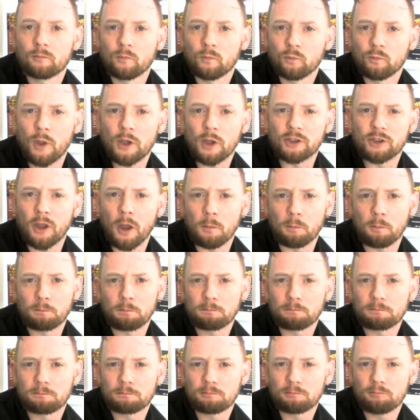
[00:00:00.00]
Next up,
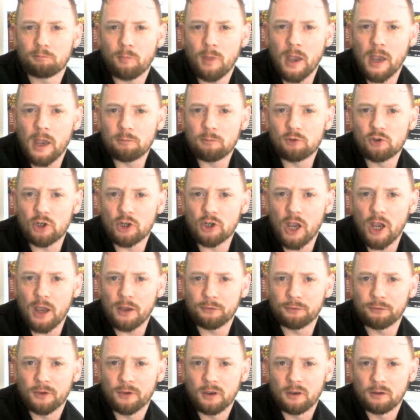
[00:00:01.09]
MJF
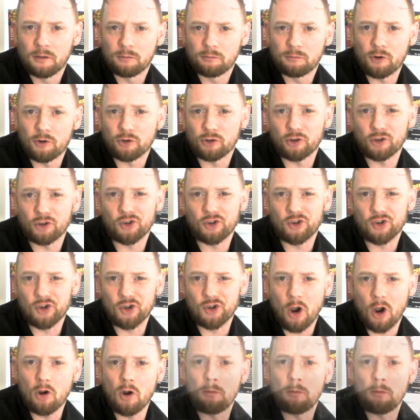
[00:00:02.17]
versus Jungle